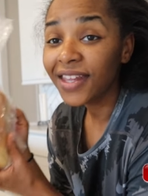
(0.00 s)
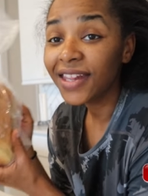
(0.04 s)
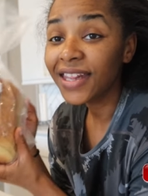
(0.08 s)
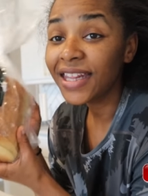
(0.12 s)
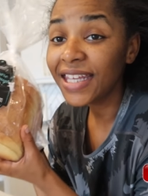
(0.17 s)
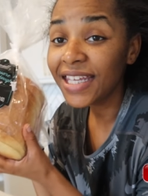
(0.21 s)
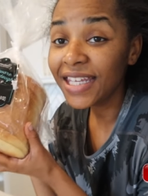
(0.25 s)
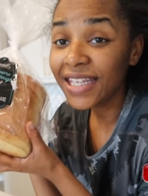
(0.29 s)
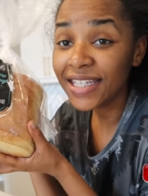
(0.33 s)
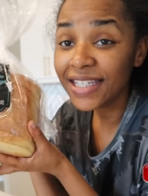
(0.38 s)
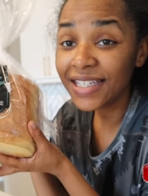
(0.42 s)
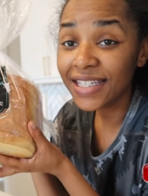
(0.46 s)

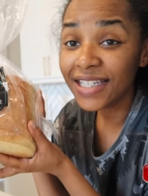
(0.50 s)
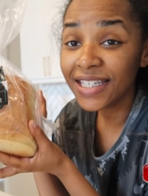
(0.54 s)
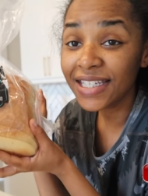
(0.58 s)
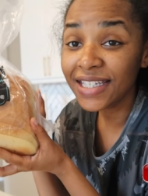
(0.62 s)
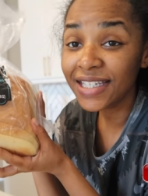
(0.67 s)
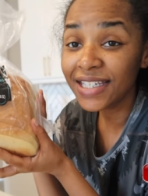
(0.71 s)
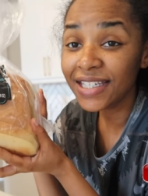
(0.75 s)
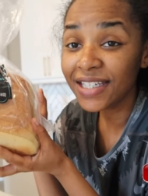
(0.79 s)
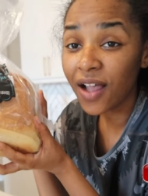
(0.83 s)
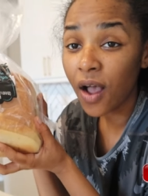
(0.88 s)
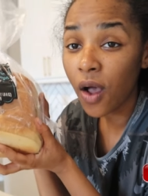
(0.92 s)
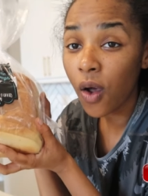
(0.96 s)
this
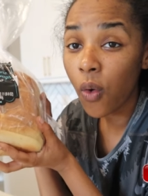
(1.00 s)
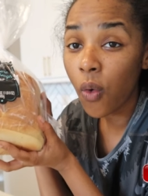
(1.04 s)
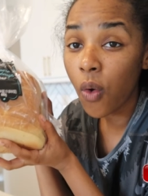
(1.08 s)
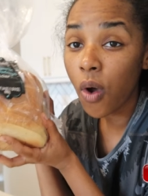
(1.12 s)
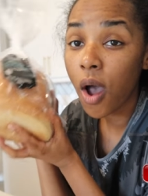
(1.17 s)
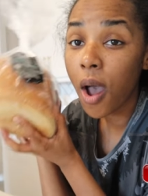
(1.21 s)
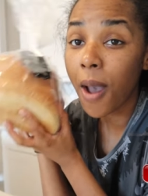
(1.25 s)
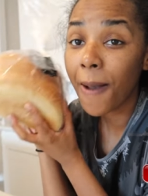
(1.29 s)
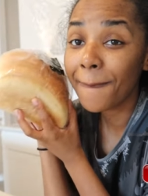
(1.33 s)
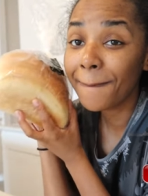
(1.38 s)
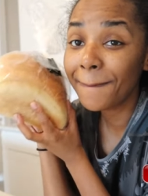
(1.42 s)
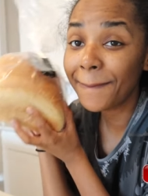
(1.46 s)
is
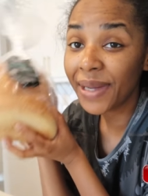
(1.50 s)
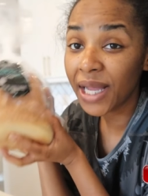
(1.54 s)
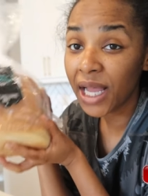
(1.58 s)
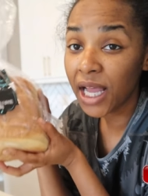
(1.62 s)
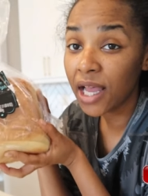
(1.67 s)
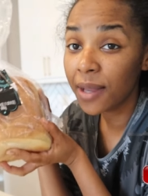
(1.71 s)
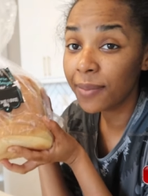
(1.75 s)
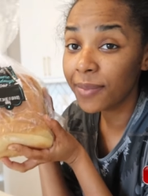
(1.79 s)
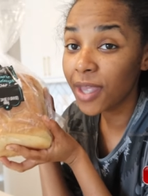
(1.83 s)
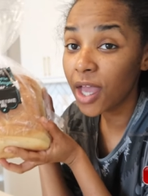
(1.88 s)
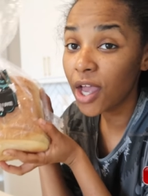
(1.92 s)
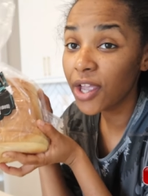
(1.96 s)
so
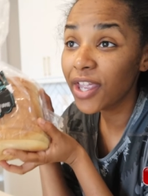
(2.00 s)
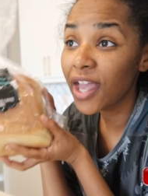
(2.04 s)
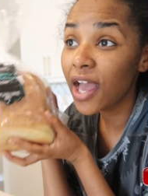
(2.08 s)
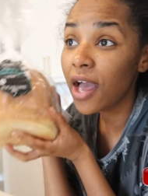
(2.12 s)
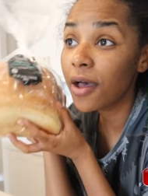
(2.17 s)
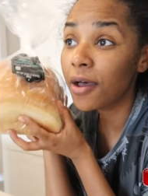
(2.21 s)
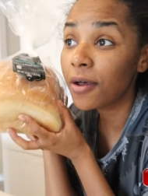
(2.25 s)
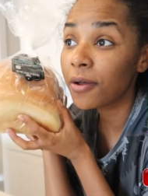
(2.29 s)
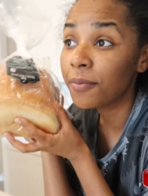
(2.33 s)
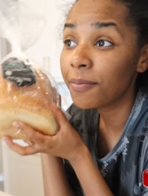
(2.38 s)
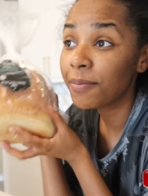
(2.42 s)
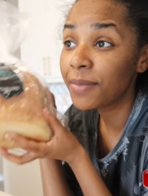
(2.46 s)
bomb, y'all.
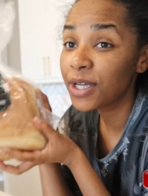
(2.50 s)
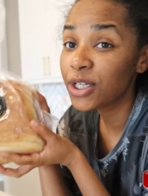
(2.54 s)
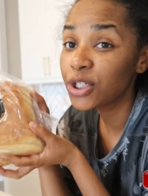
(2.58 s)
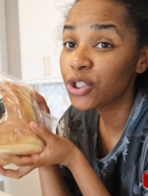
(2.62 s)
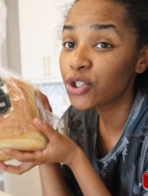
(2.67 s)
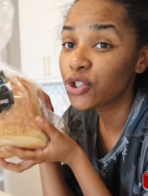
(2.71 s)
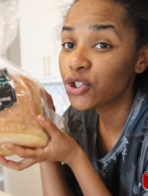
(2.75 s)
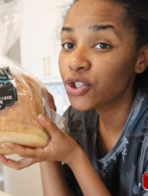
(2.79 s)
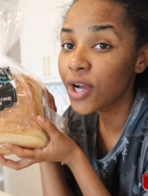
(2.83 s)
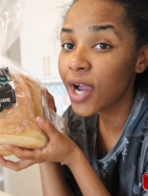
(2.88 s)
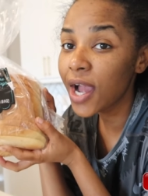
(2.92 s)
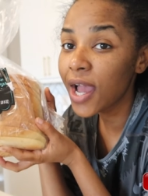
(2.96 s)
Y'all
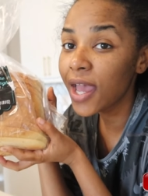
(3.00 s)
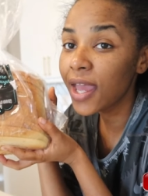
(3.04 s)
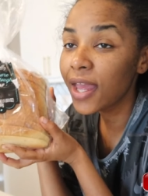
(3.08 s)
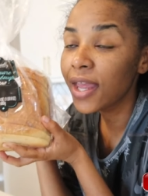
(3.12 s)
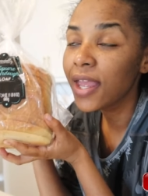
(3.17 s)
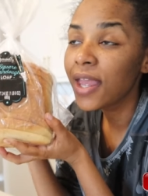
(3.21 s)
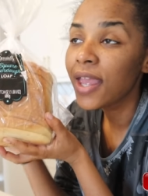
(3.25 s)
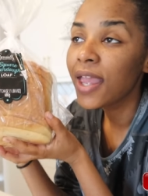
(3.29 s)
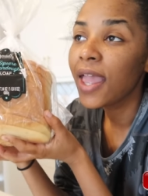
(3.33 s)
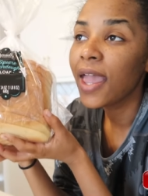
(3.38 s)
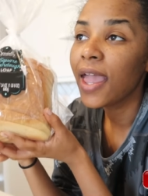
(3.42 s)
must try it.